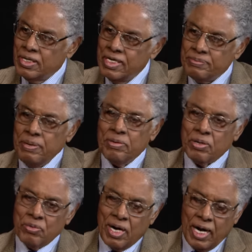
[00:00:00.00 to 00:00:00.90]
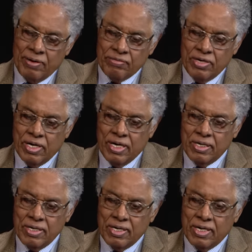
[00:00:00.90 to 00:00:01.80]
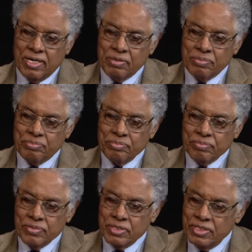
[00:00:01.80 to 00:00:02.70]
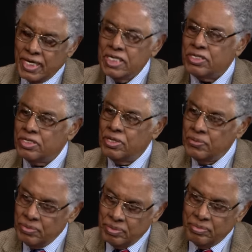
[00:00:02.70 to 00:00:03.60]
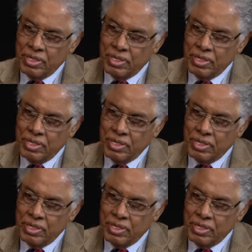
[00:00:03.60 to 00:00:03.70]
These people arrived uh, uh, destitute,